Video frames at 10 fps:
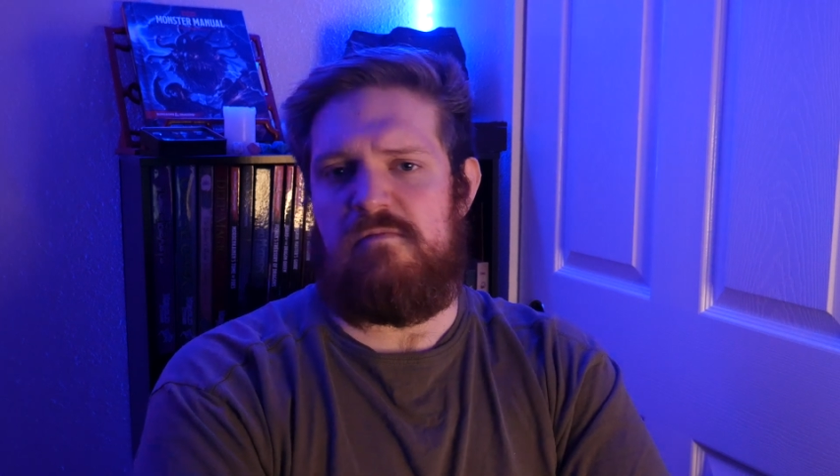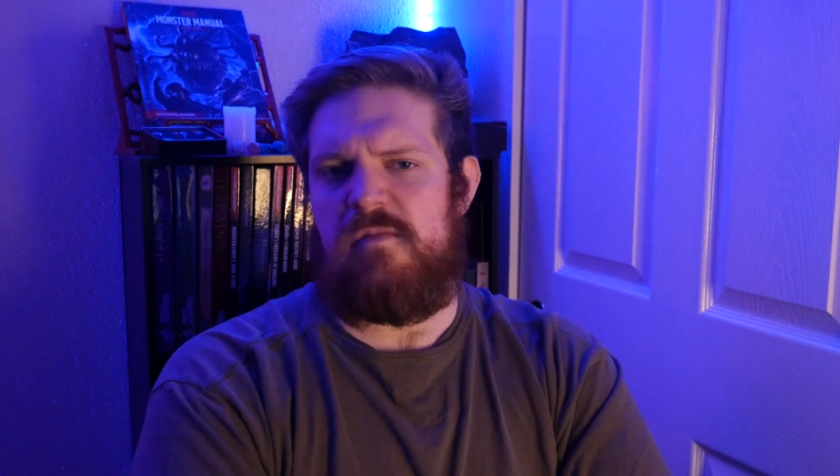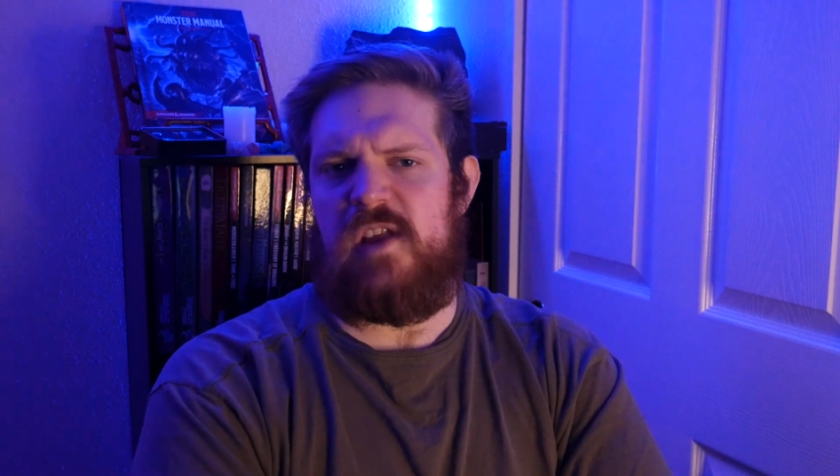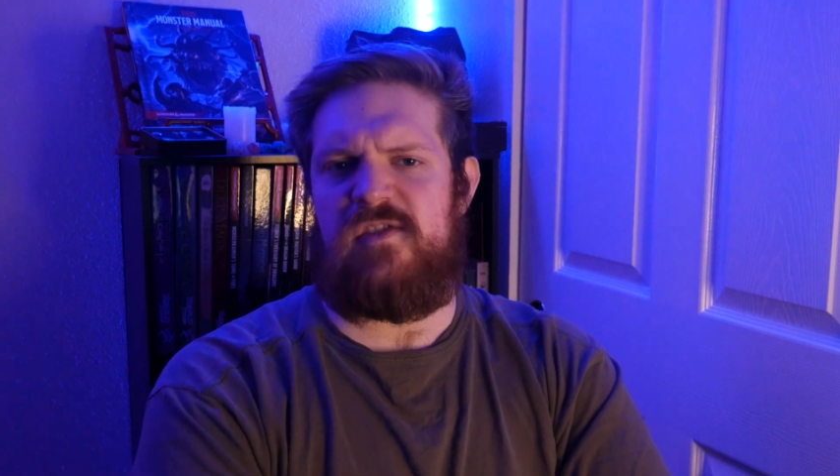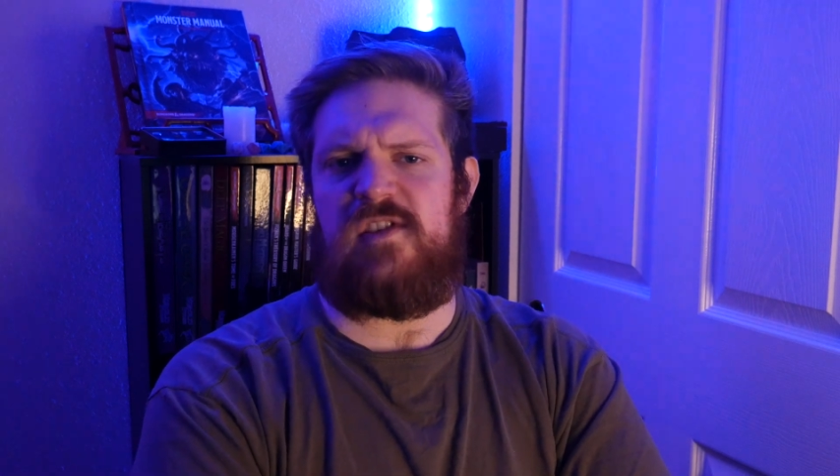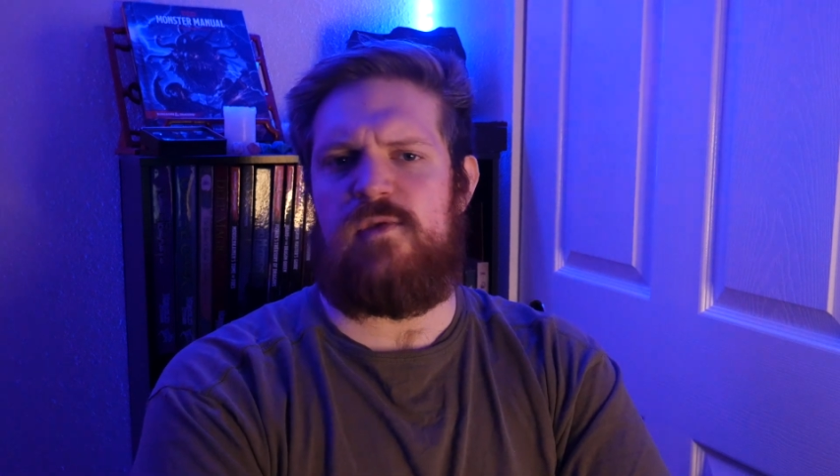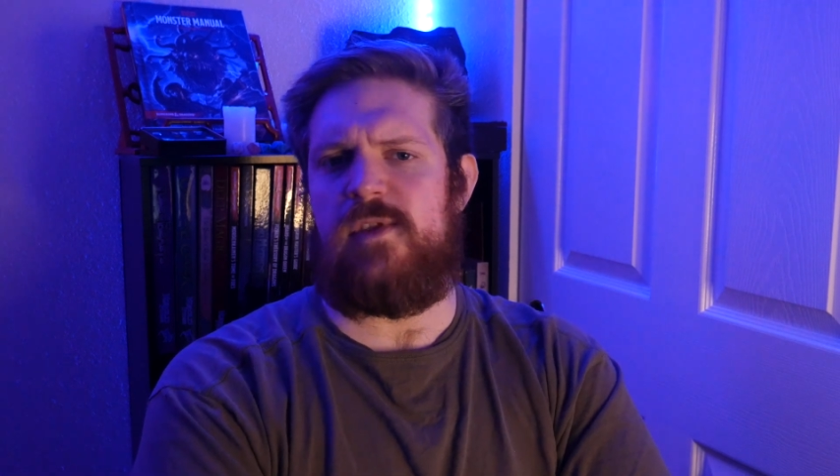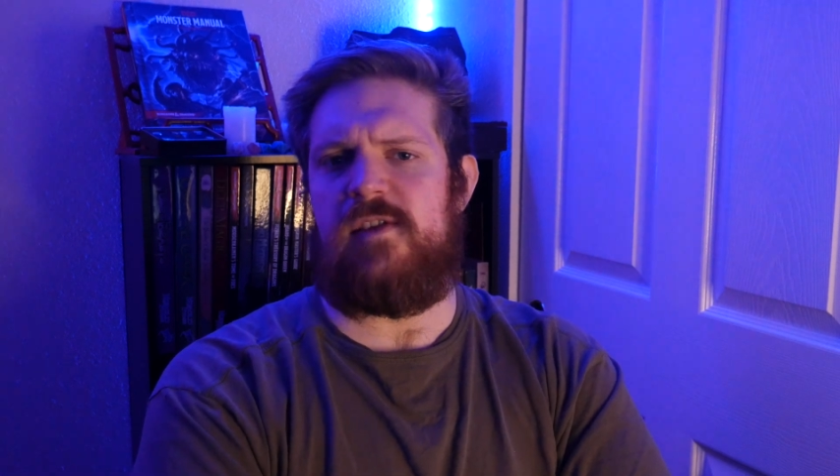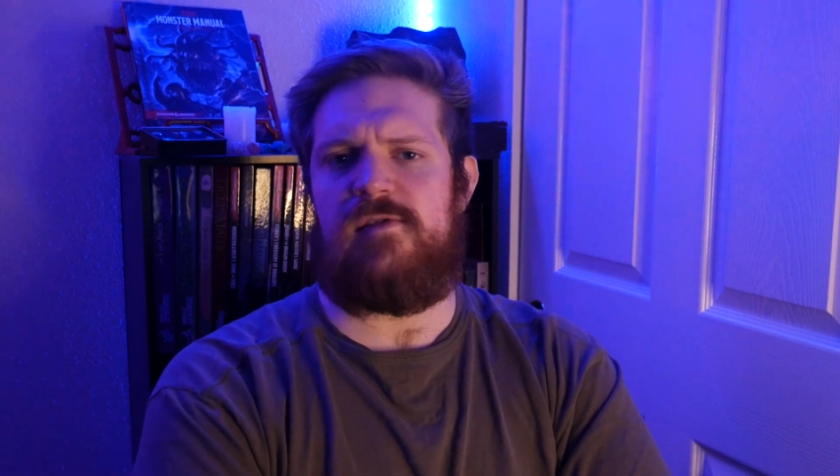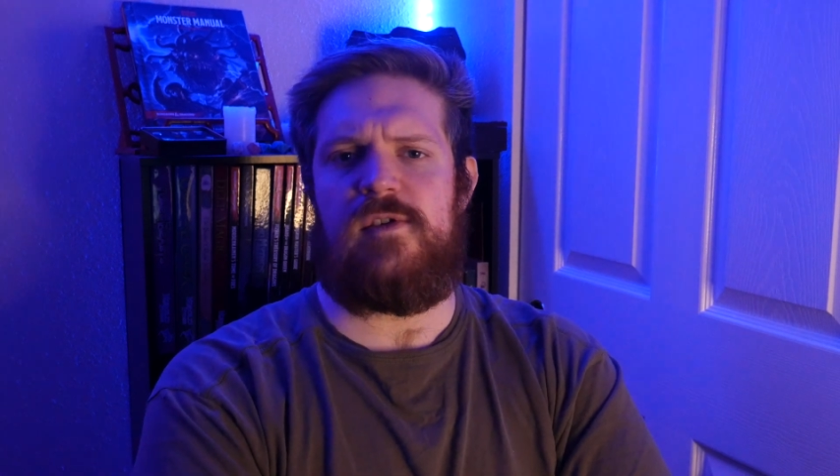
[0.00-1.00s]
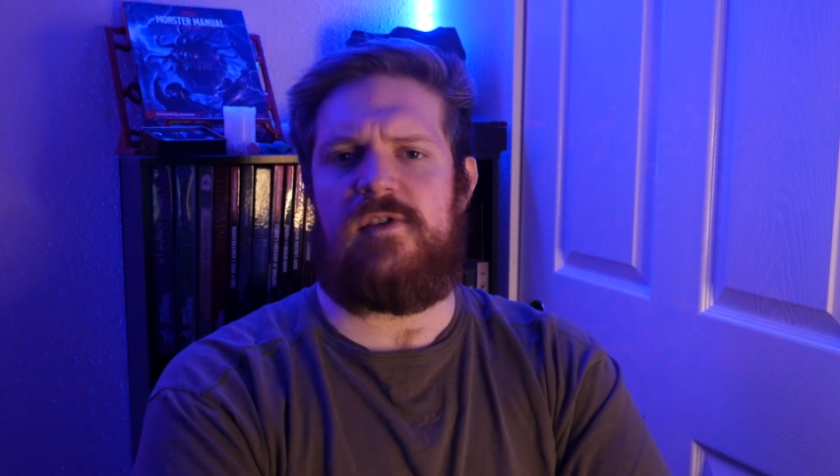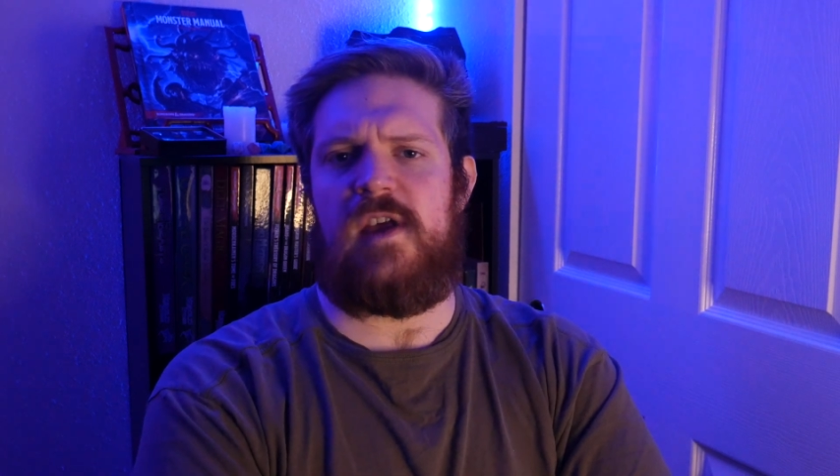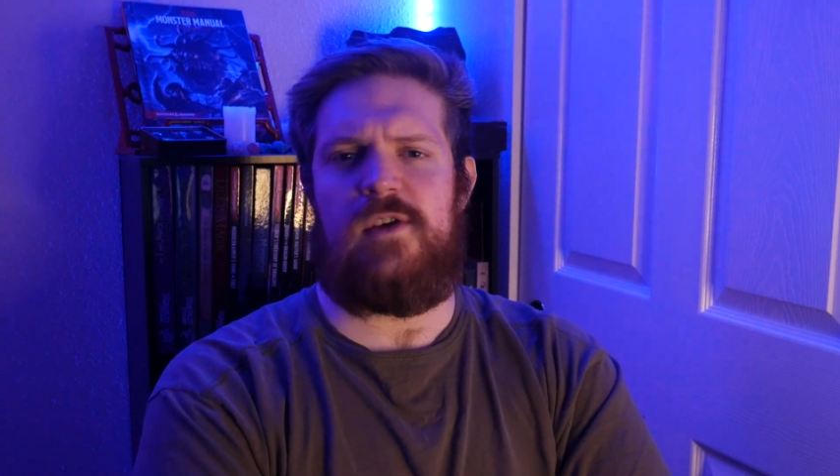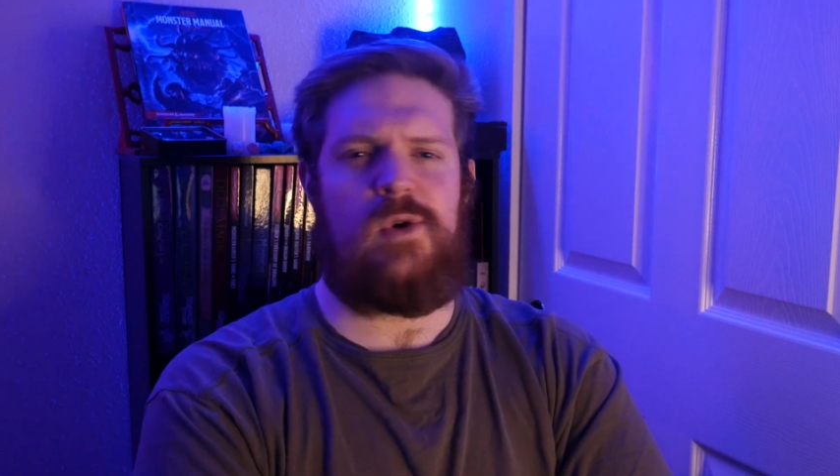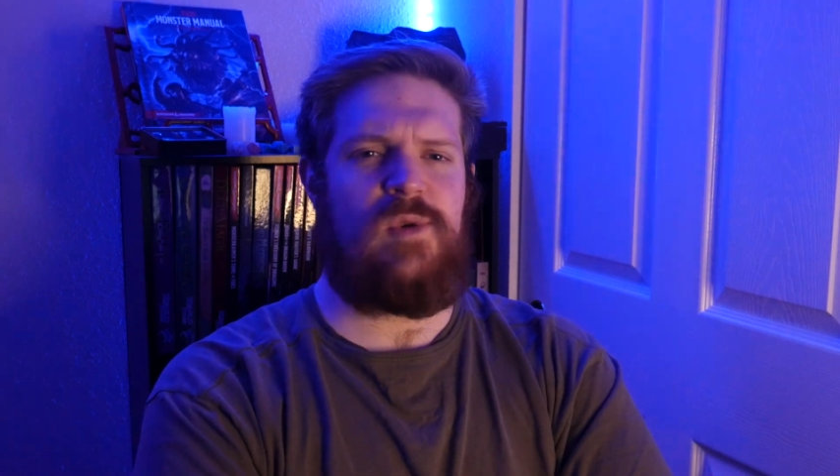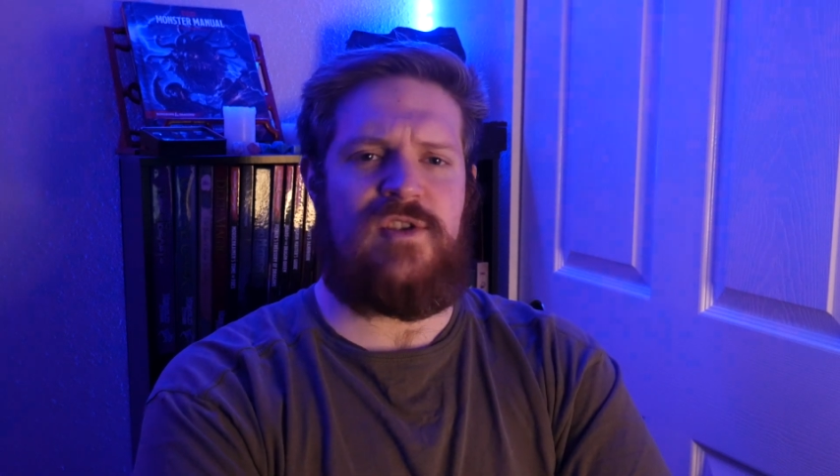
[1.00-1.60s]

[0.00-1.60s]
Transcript: let's see what this looks like when we